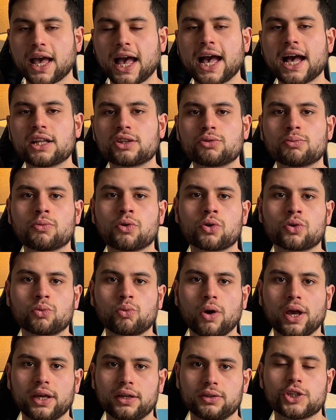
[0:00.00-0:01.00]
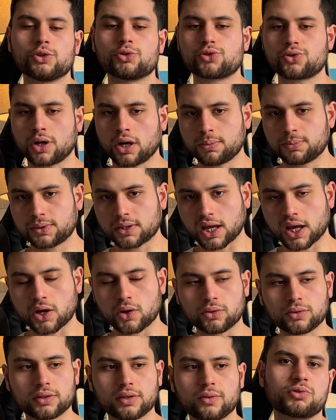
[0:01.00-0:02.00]
Add more weight. You drop
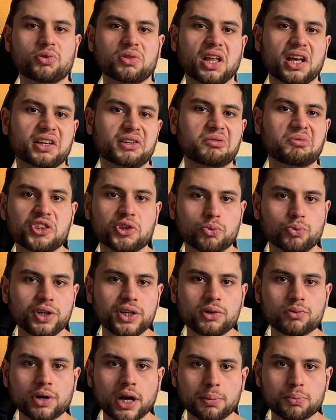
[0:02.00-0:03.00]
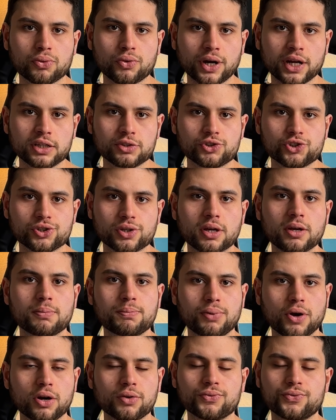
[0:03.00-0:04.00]
down to like 3 rep range.
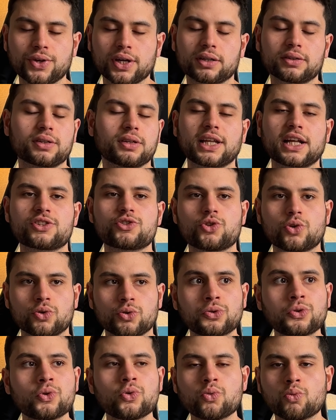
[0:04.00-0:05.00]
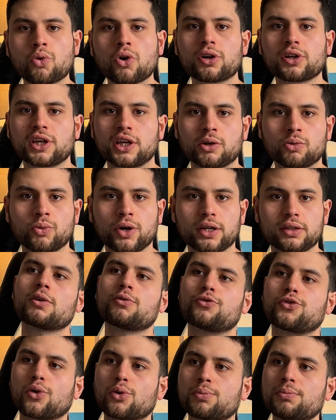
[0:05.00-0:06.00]
Perfect. That's your new working weight.
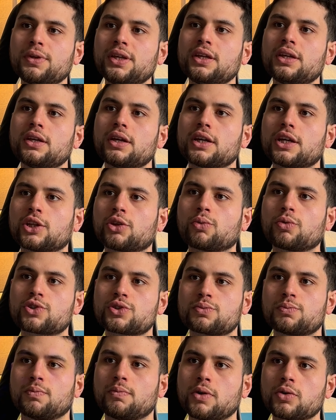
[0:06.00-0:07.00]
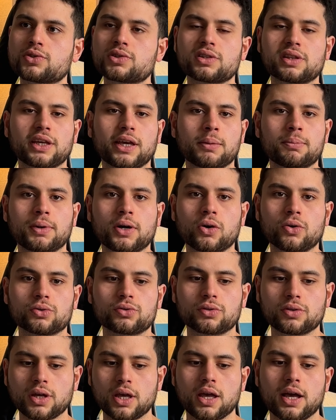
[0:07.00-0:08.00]
For me, it was mostly
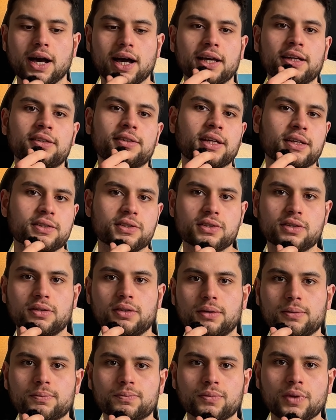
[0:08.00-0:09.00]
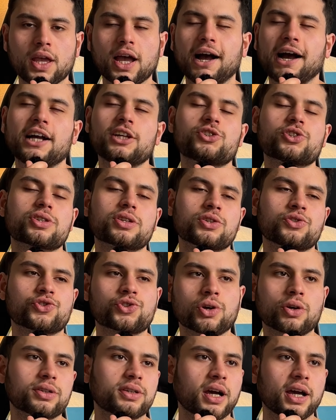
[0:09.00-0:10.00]
about high intensity. I just
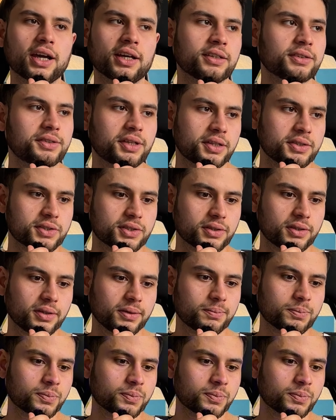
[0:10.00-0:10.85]
enjoyed high intensity.